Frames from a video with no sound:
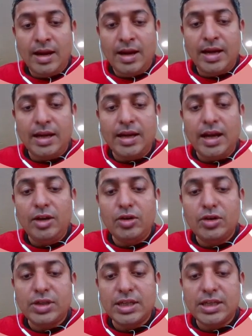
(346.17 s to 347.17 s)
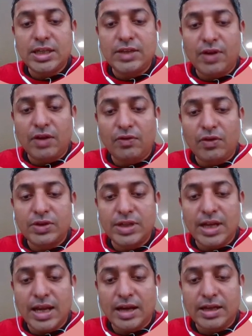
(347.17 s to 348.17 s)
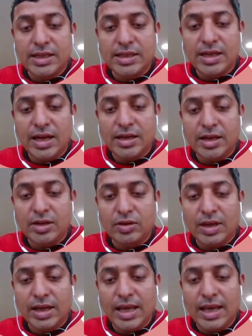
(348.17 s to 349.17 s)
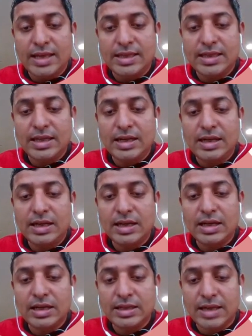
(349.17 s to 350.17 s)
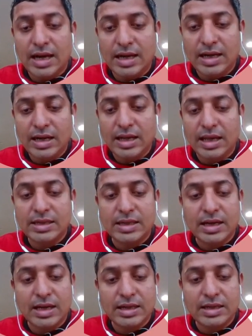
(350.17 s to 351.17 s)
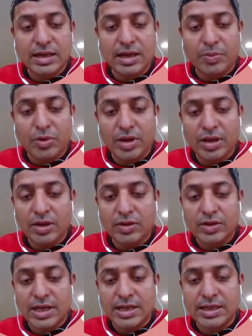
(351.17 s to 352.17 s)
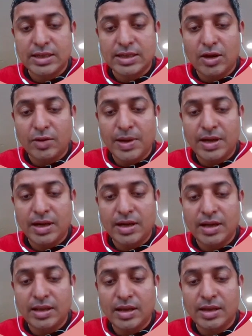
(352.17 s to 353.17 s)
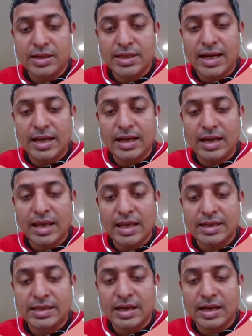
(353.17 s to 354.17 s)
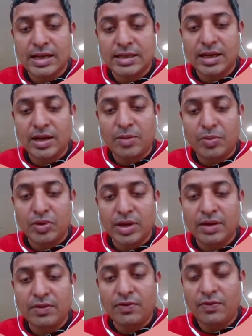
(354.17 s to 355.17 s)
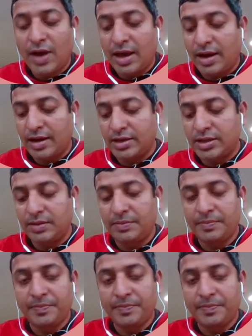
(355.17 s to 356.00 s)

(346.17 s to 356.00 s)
Detailed use cases, workflows, and actors related to the Central Cancer Registry reporting use cases documented in the Central Cancer Registry reporting FHIR IG.